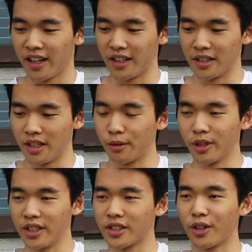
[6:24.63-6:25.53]
And he
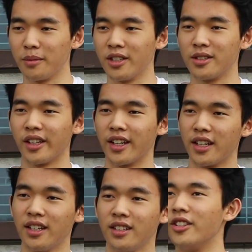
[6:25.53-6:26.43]
really turned me into like
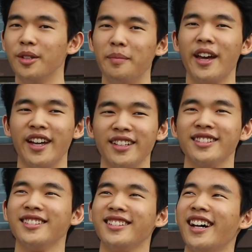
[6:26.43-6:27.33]
a good man,
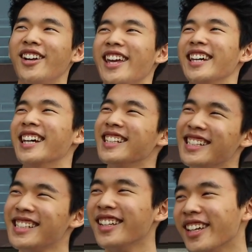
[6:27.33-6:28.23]
and I
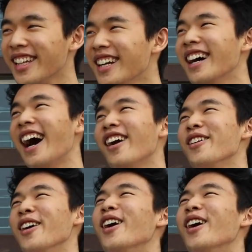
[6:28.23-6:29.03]
guess. I don't